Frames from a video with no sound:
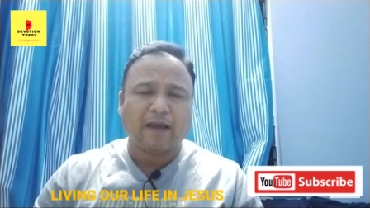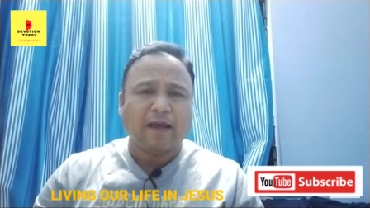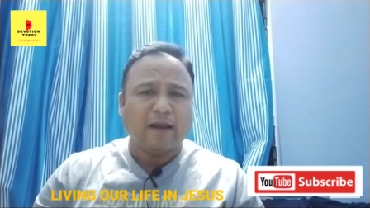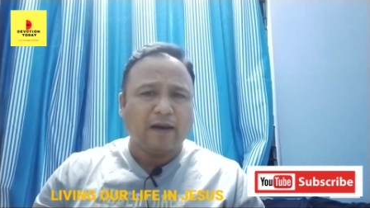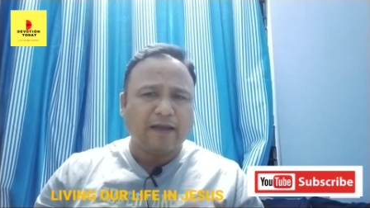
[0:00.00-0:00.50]

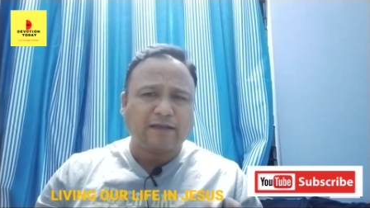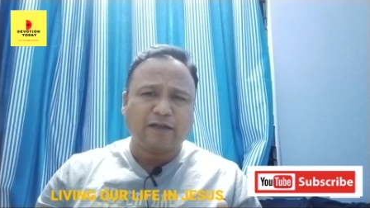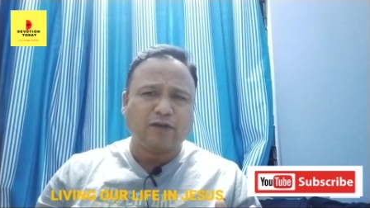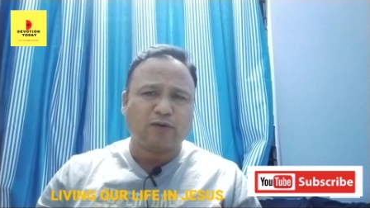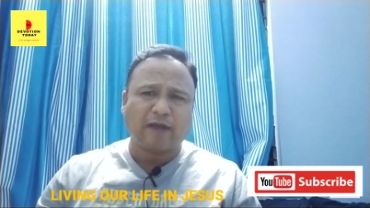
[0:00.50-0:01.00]

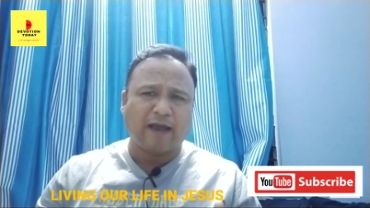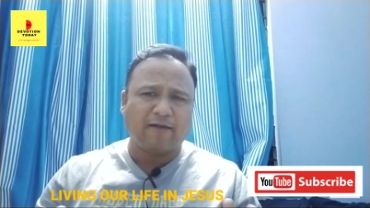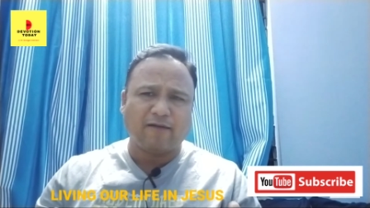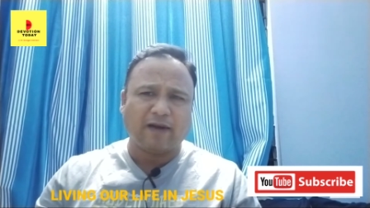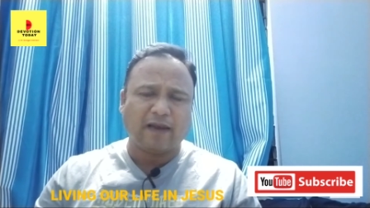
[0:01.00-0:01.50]
Listen to the
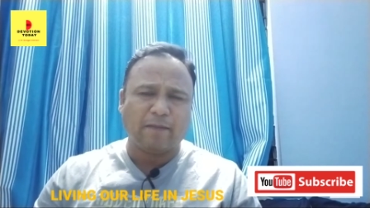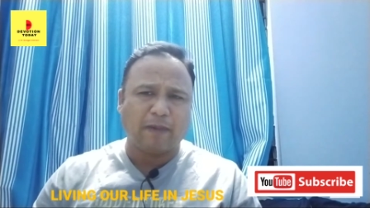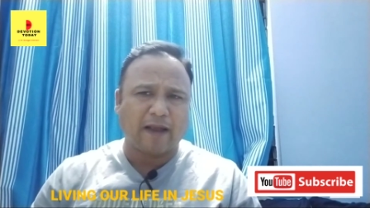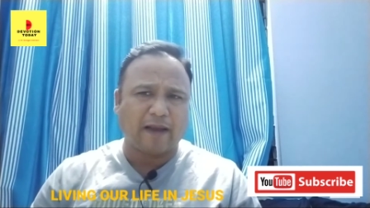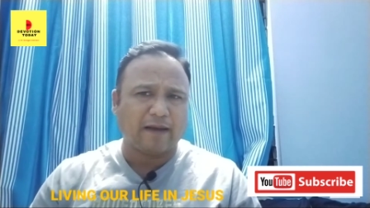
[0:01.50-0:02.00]
heavenly
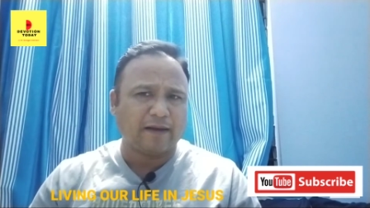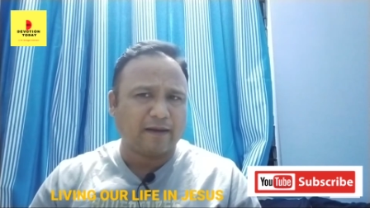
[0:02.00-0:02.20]
man.